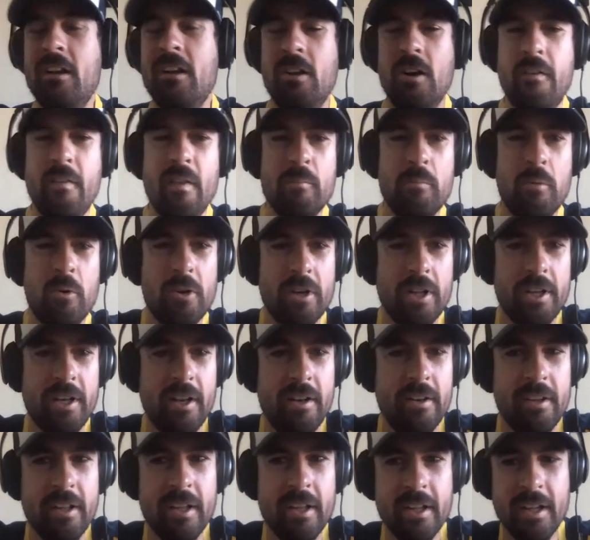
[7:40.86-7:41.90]
eight o'clock in the morning
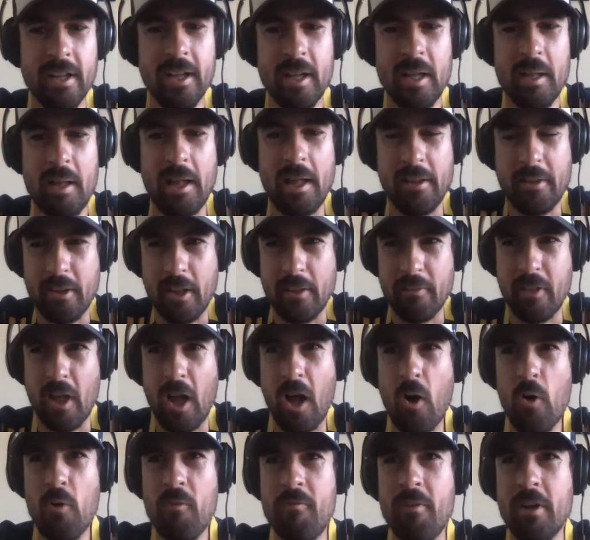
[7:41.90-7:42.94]
and the
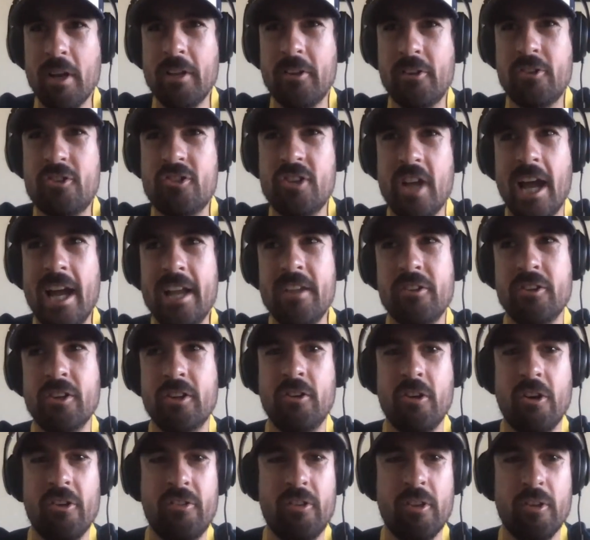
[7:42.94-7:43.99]
whole village changed
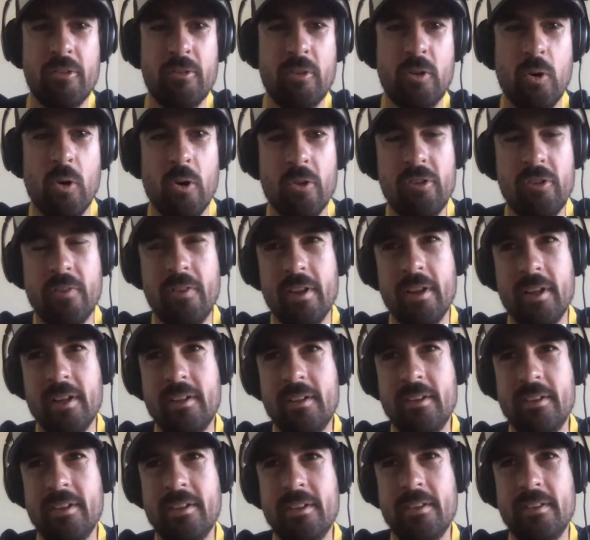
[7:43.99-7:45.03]
across the course of the
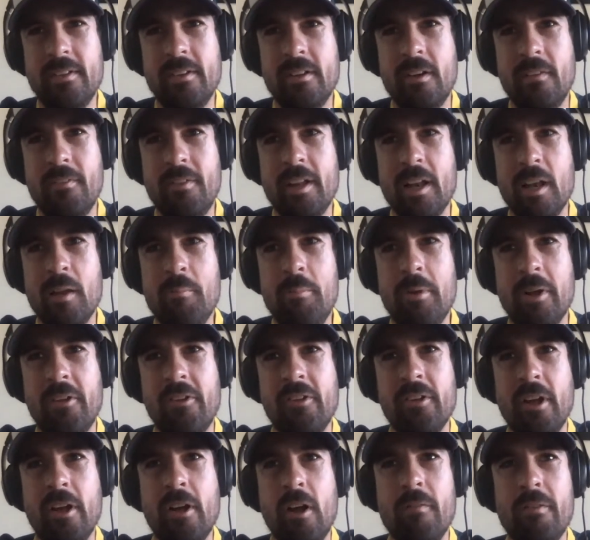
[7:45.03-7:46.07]
of the Olympics.
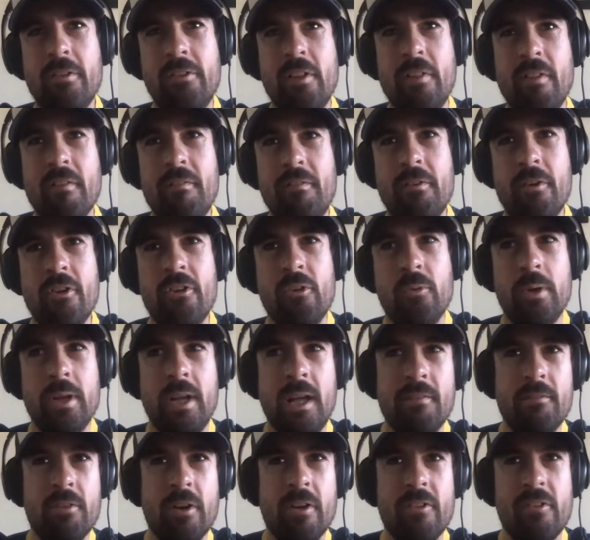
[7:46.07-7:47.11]
You know, obviously the first week
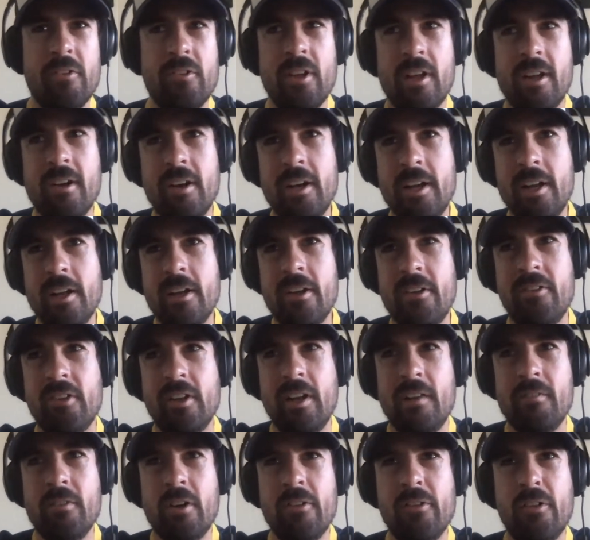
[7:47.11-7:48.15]
everyone's serious and
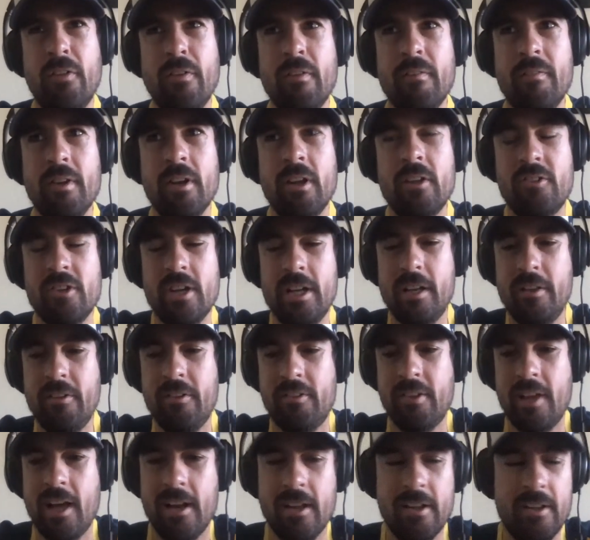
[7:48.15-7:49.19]
everyone's in the village eating
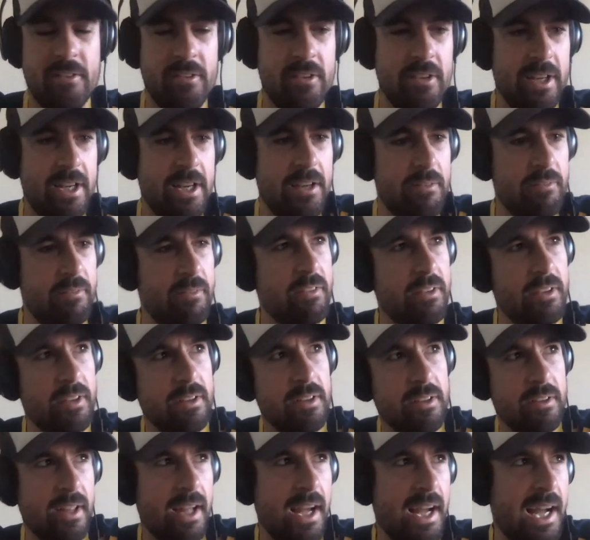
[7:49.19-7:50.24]
salads and eating
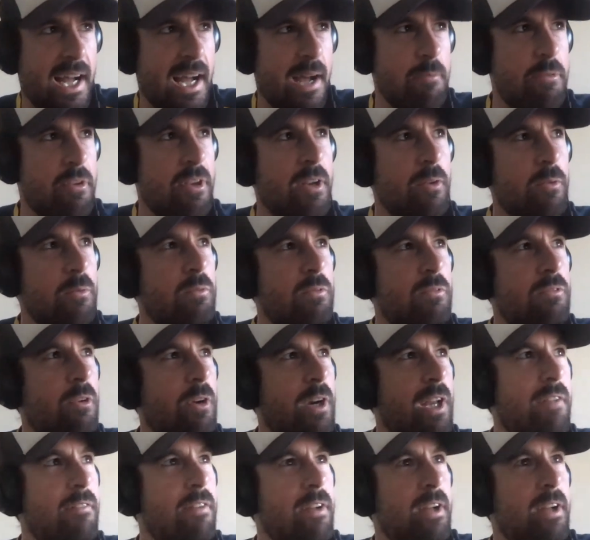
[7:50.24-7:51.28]
carbs and
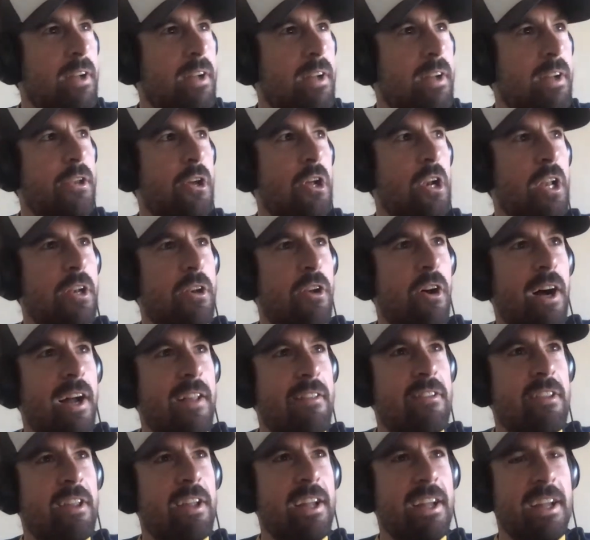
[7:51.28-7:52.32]
whatever, getting early
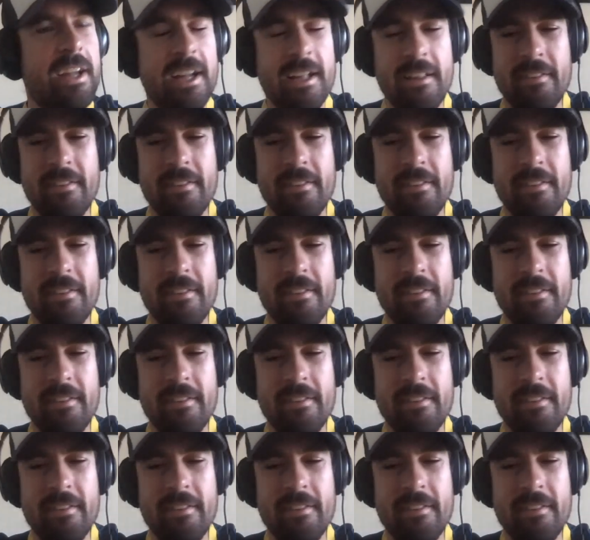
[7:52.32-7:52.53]
nights.